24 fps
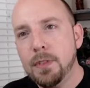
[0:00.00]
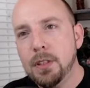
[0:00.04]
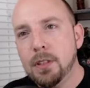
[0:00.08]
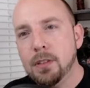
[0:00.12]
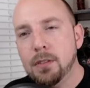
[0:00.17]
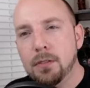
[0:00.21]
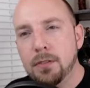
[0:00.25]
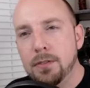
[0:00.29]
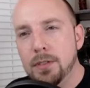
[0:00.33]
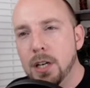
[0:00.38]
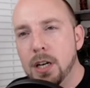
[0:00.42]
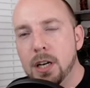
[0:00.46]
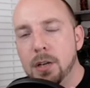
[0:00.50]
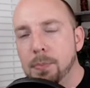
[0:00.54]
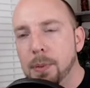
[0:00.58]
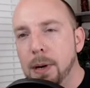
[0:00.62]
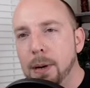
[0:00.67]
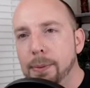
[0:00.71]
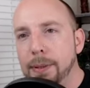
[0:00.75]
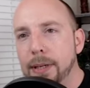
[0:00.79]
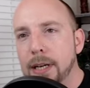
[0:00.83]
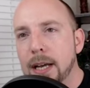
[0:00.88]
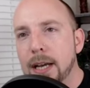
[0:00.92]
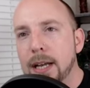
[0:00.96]
No,
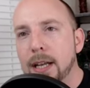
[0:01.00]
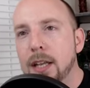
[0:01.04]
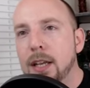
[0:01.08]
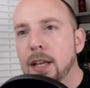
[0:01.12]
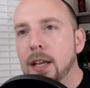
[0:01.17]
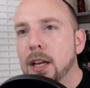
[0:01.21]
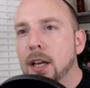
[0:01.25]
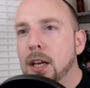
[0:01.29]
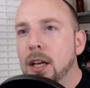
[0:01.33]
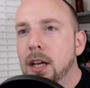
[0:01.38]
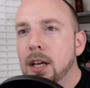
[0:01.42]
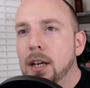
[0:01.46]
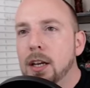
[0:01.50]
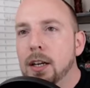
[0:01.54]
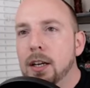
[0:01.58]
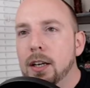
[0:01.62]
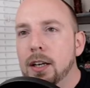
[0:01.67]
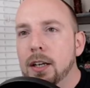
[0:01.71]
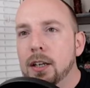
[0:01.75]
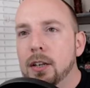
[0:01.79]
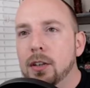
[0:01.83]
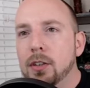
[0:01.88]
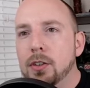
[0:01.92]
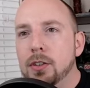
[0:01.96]
probably not.
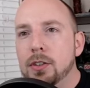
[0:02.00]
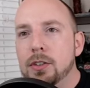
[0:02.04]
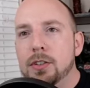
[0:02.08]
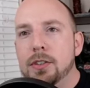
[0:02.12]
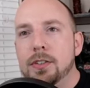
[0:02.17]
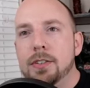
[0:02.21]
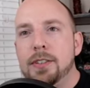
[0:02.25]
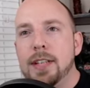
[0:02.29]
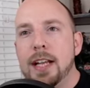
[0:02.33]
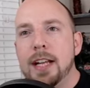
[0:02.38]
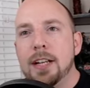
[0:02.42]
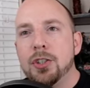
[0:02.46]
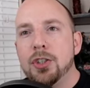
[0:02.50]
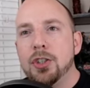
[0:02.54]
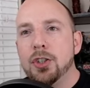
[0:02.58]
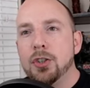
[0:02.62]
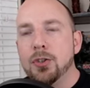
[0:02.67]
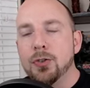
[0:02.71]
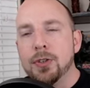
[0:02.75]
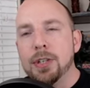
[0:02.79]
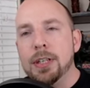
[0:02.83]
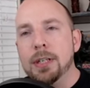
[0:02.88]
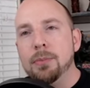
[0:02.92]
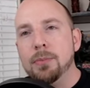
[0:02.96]
Uh,
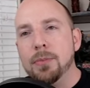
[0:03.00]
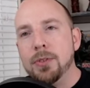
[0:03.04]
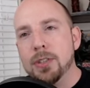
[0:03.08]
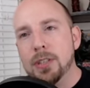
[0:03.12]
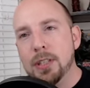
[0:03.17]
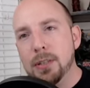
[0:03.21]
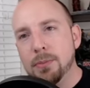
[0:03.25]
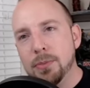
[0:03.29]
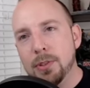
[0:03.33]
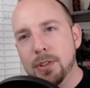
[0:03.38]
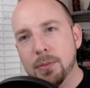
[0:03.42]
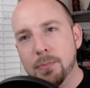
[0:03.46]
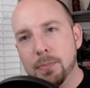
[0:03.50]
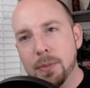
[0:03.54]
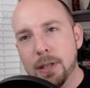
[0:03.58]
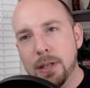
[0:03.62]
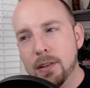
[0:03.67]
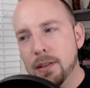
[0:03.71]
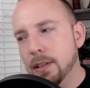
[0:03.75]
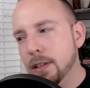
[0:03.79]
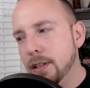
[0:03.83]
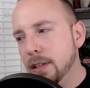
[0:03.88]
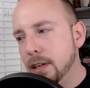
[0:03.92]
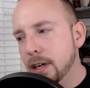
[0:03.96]
Deadstream seems to be
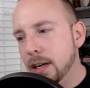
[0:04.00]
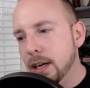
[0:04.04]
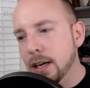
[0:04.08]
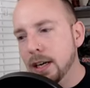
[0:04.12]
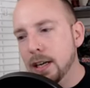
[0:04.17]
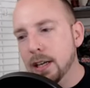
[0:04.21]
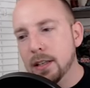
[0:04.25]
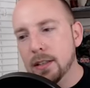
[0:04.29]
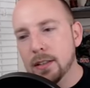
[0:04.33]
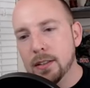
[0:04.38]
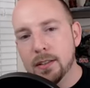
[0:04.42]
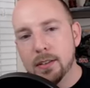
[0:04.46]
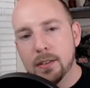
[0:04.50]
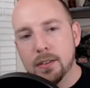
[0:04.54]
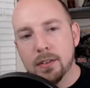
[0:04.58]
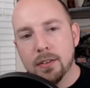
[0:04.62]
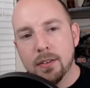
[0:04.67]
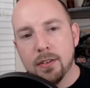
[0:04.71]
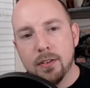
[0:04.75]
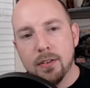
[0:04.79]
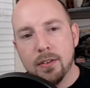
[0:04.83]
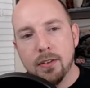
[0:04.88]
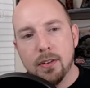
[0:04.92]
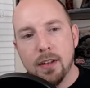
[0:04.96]
the uh,
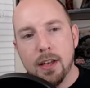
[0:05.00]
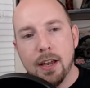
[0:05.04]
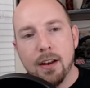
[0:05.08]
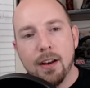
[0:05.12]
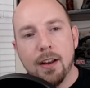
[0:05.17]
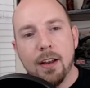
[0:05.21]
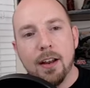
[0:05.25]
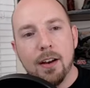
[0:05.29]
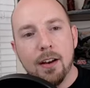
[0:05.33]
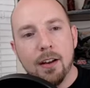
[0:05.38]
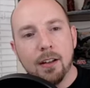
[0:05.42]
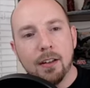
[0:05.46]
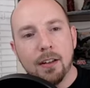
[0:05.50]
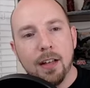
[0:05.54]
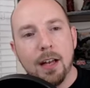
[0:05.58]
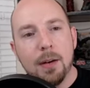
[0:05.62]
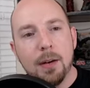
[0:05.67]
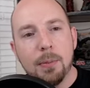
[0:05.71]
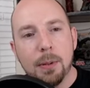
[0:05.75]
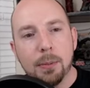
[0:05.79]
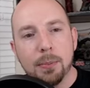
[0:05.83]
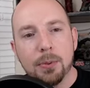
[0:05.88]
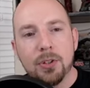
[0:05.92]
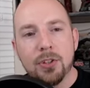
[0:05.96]
a lot of
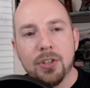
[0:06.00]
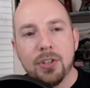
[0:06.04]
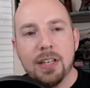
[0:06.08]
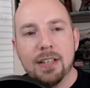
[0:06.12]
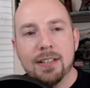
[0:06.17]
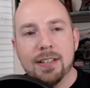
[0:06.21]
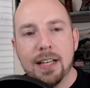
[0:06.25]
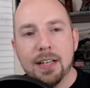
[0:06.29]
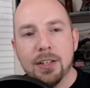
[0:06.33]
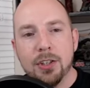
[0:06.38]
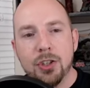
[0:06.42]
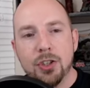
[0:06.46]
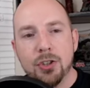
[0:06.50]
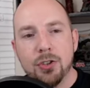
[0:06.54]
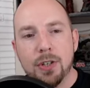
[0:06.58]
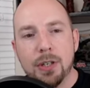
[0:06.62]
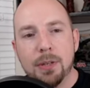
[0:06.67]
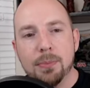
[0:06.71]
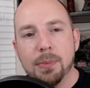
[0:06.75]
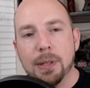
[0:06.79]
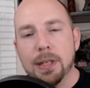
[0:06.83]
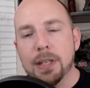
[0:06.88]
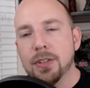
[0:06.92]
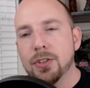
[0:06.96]
people are saying
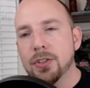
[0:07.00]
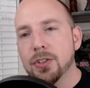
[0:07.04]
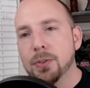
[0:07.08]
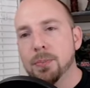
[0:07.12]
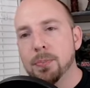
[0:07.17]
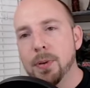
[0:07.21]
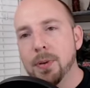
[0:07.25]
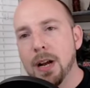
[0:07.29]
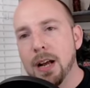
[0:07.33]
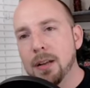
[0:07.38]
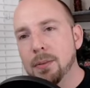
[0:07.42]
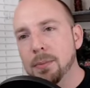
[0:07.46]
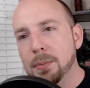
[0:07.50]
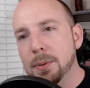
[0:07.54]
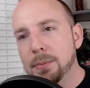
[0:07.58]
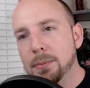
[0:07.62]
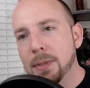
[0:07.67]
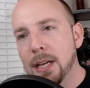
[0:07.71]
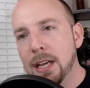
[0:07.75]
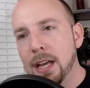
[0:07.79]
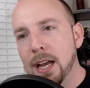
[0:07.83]
Deadstream, but here's the problem.